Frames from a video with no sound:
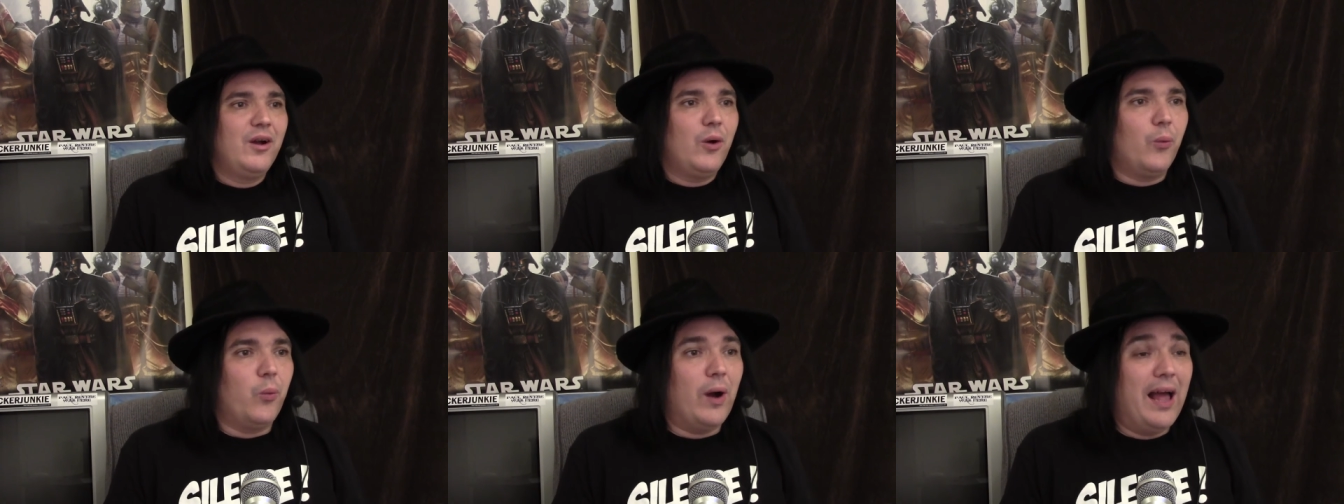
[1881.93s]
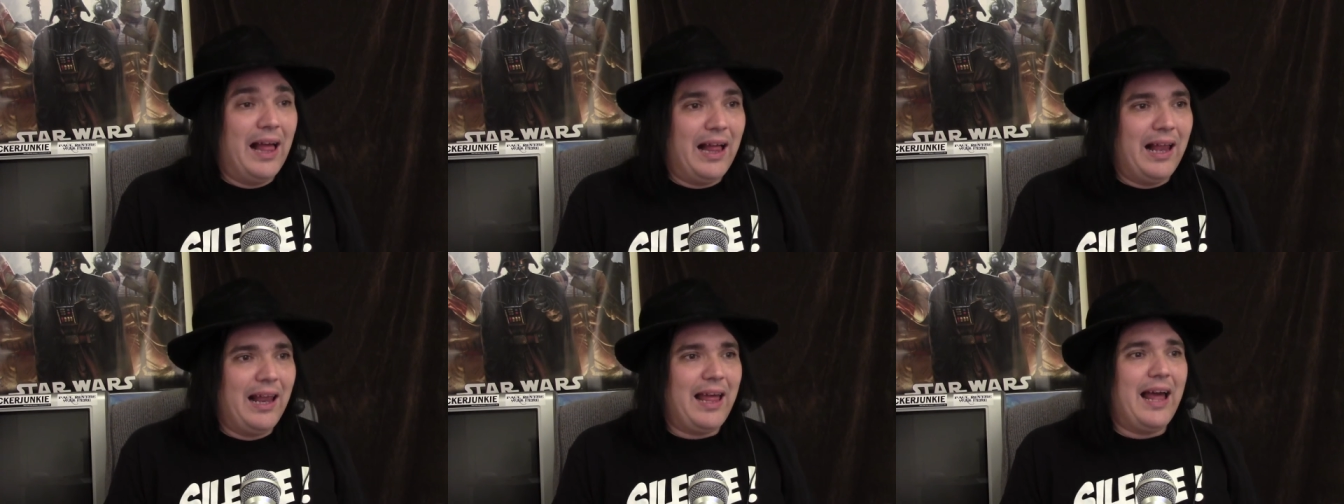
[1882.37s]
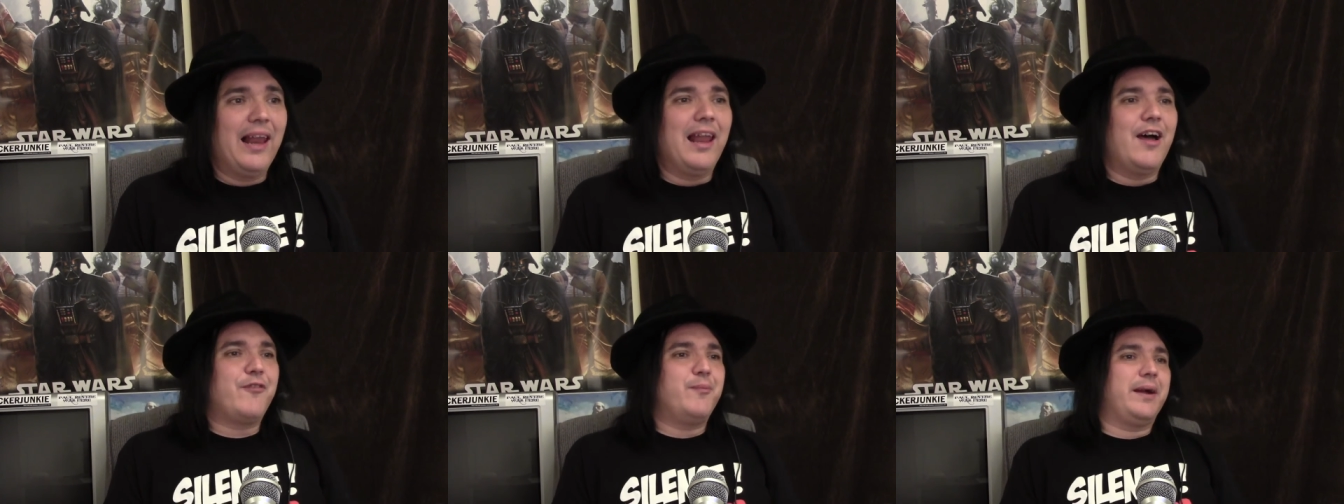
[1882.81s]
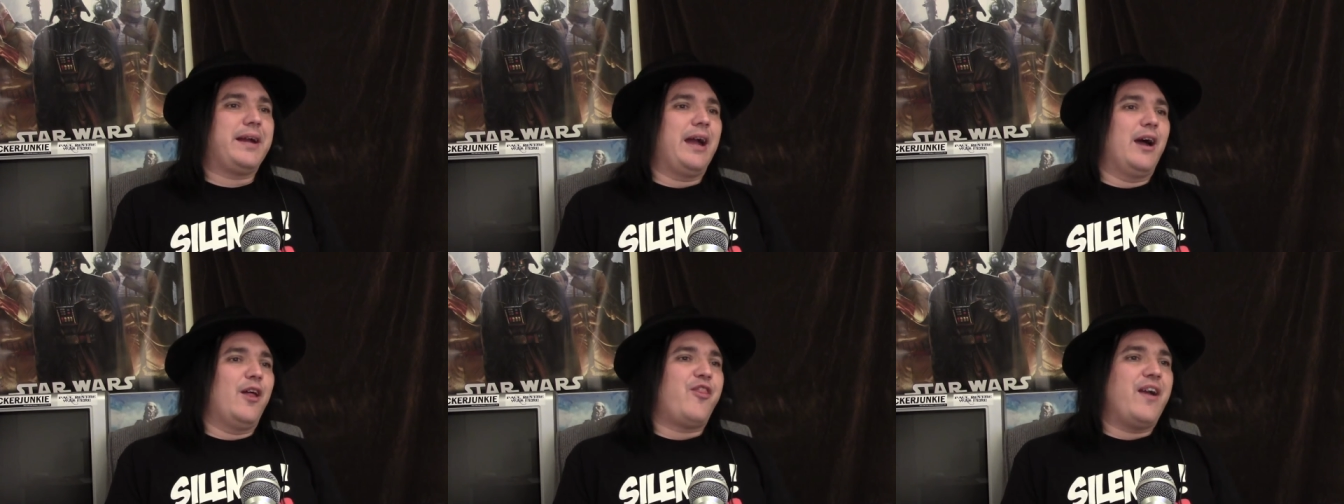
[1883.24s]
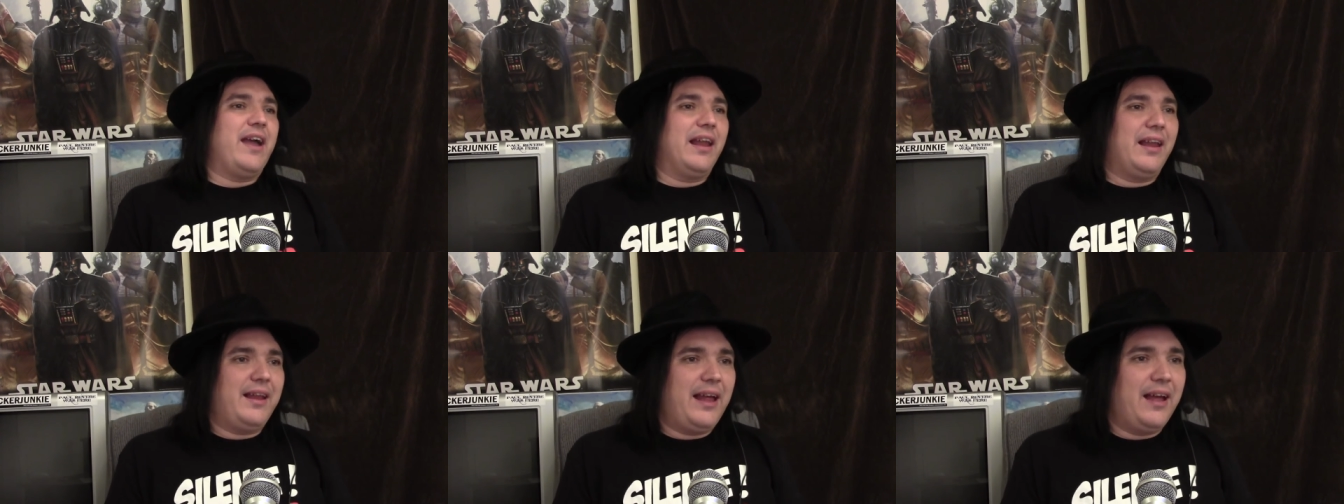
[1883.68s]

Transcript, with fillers: Well, I love Mikhail Thalen.